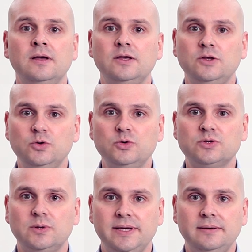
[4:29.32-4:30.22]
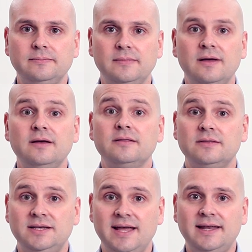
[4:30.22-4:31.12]
Usually, the
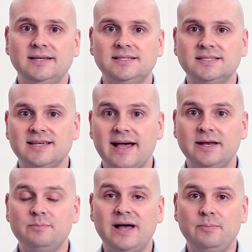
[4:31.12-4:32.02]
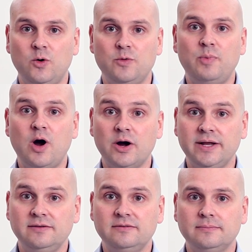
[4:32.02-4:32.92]
date is decided by both
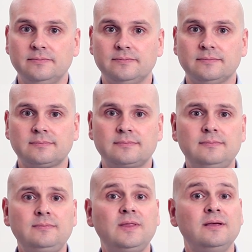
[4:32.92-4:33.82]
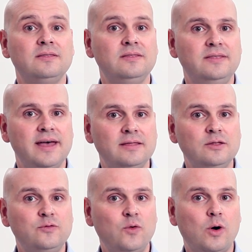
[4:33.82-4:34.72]
parties. Then the
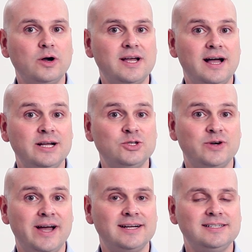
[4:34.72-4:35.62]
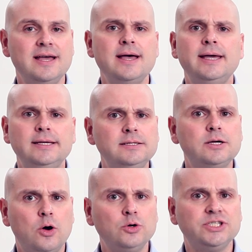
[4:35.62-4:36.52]
forward contract is
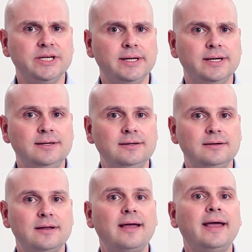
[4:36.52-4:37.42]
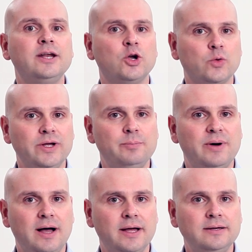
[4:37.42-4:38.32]
negotiated and agreed
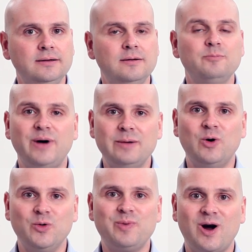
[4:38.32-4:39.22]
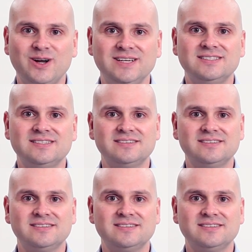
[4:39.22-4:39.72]
upon by both parties.